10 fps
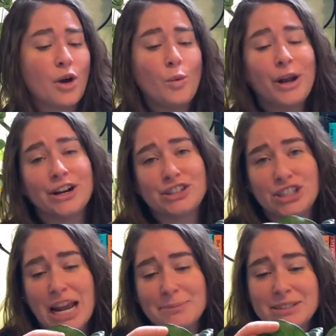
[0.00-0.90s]
weird
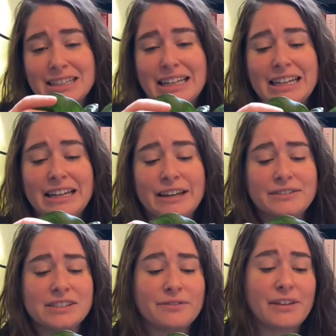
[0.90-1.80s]
shaped
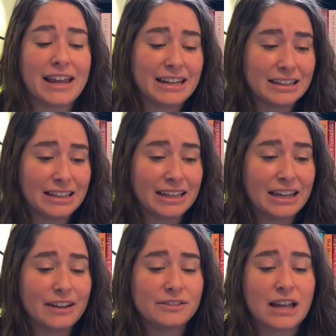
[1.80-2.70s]
leaves, veiny leaves.